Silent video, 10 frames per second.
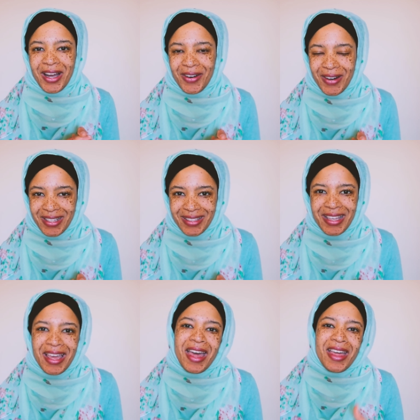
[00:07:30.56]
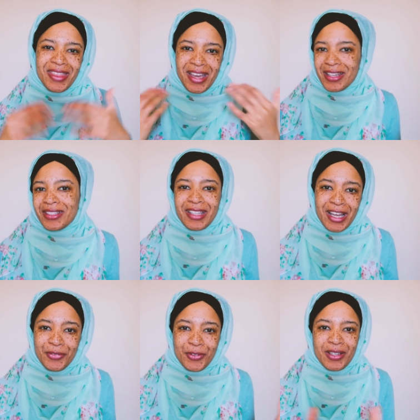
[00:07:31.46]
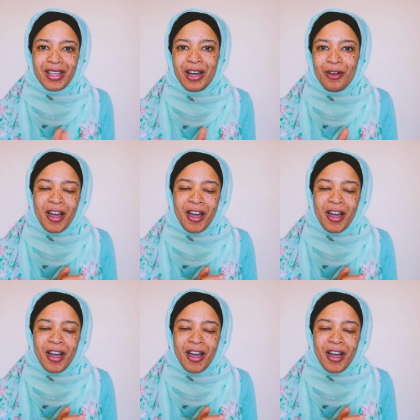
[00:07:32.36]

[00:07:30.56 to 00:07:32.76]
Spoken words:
All right, that's that for now.